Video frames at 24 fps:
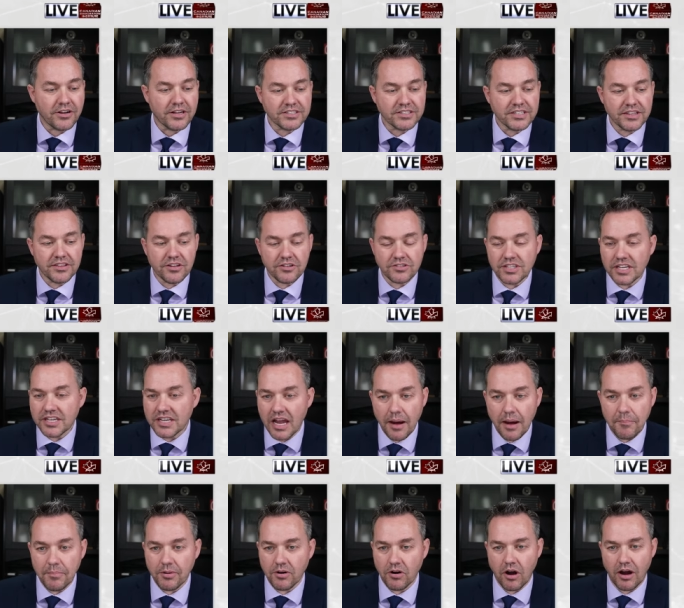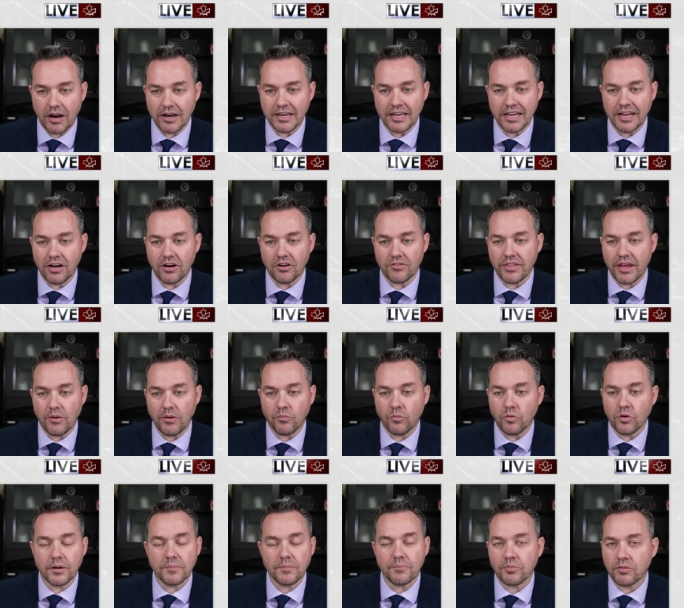And you can see there's a number on here
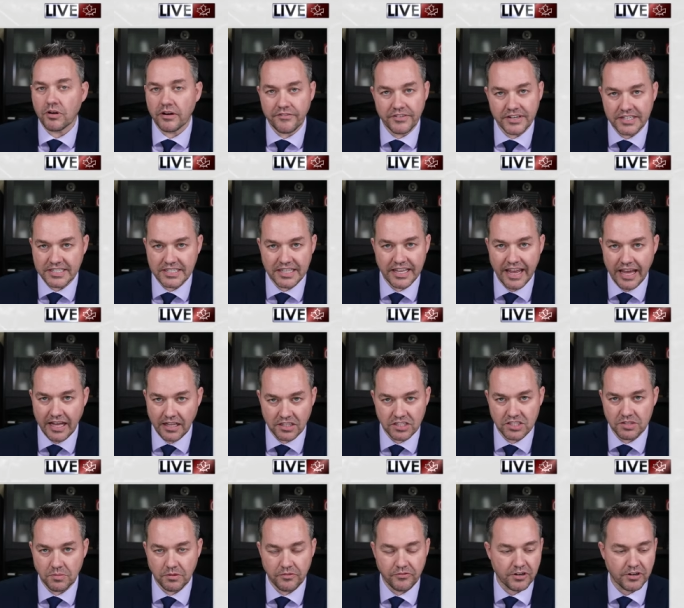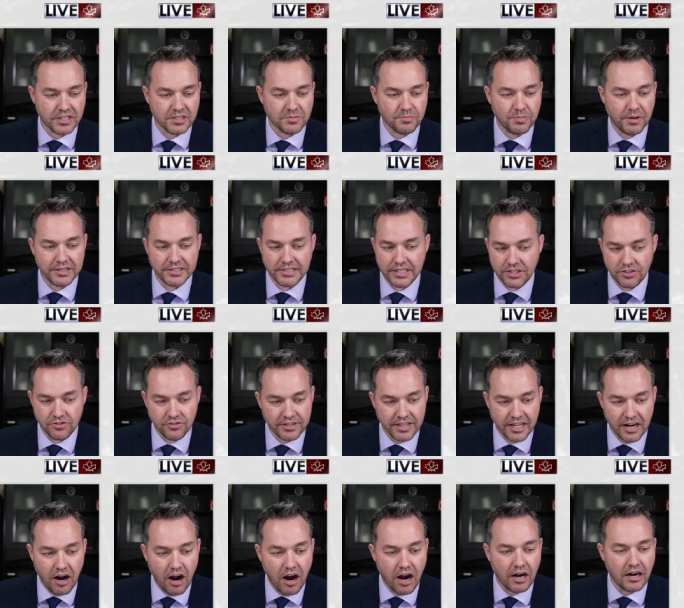that weren't previously eligible for express
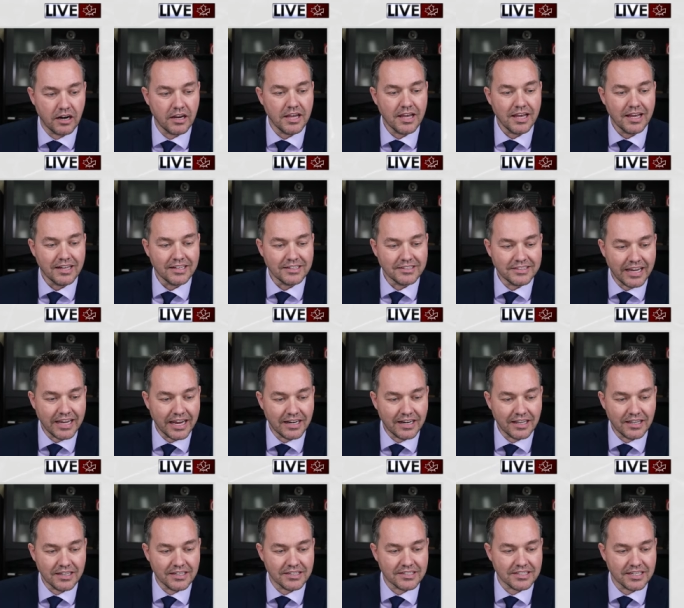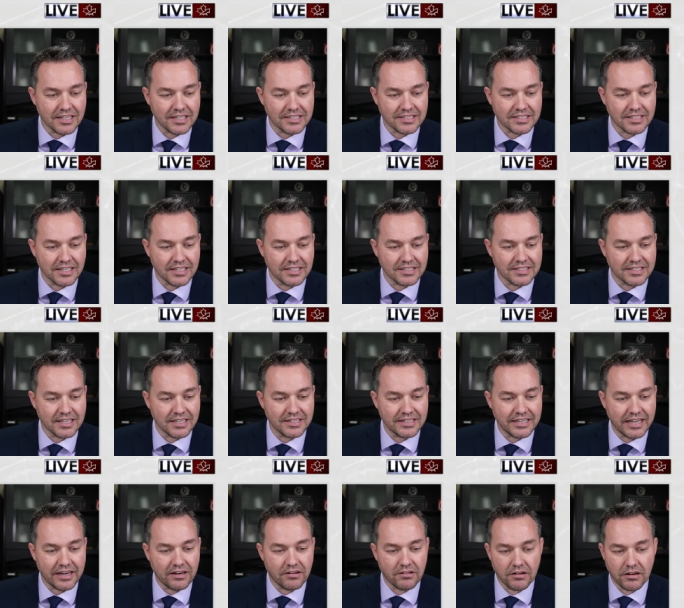entry that are dental
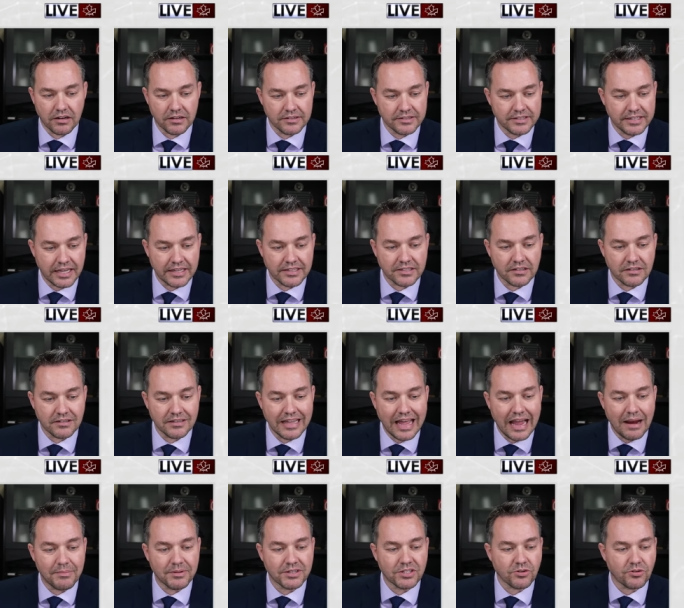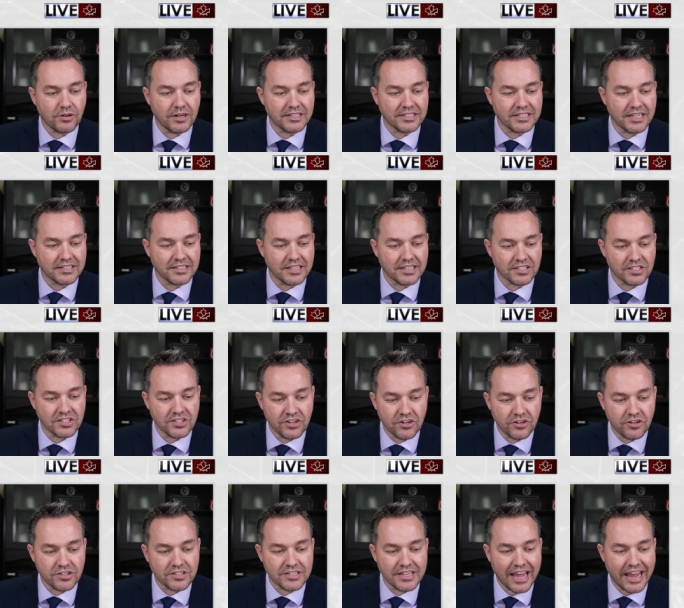assistants and dental, dental laboratory
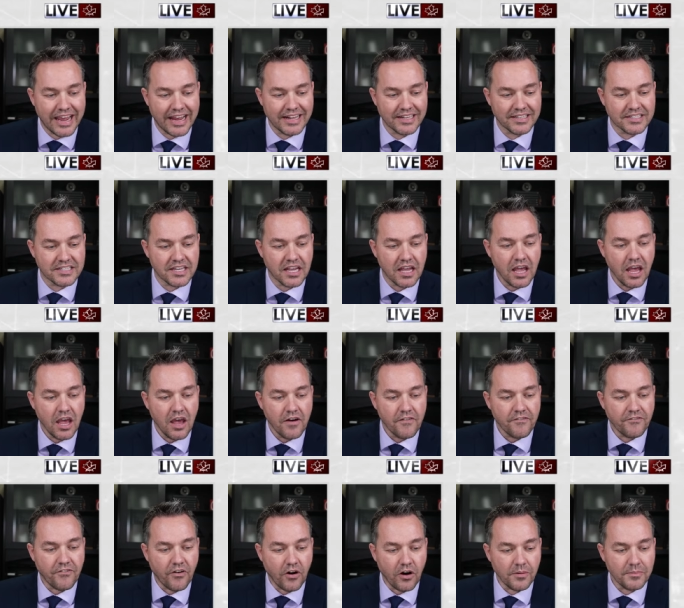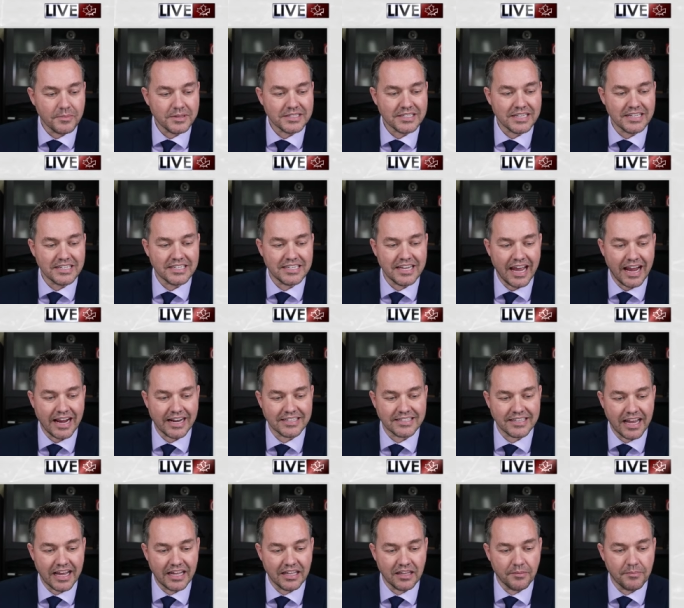assistants, nurse aides, pharmacy
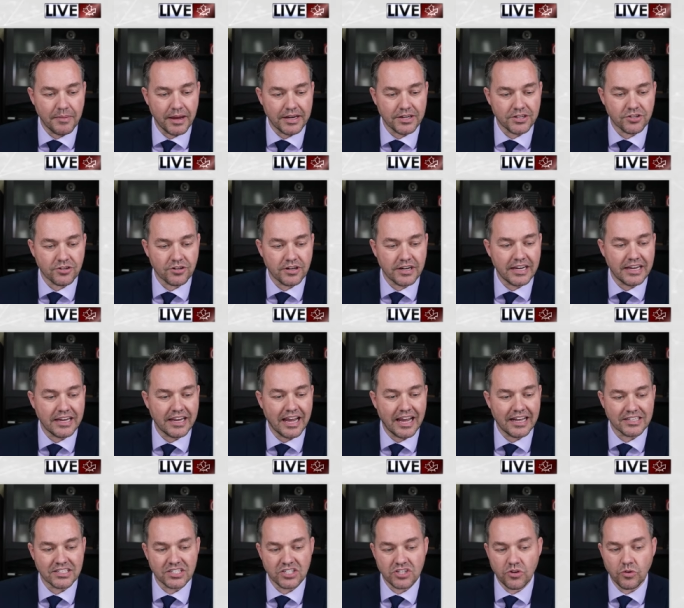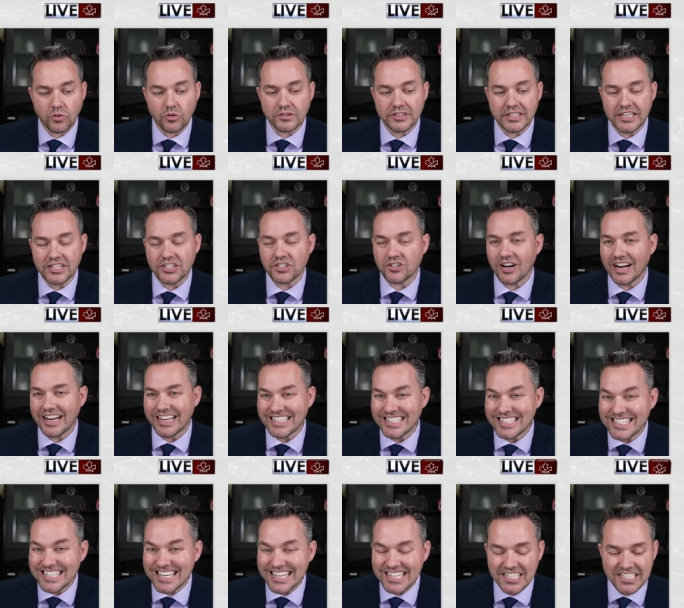techs, elementary school
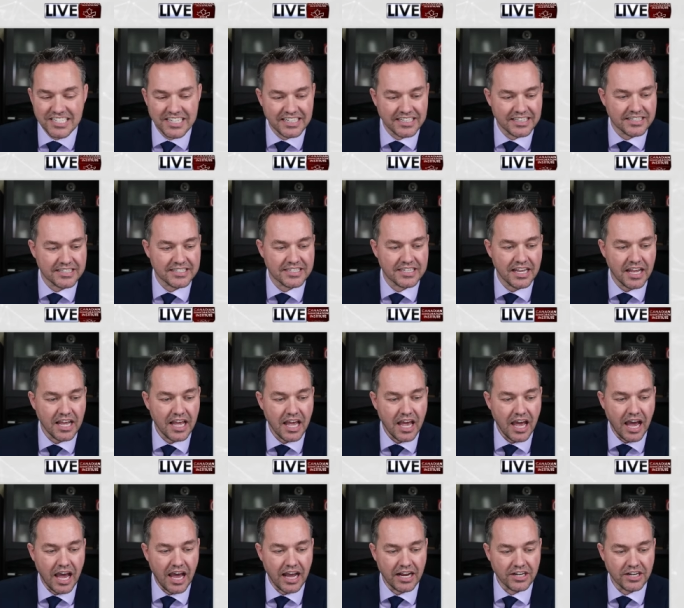teacher assistants,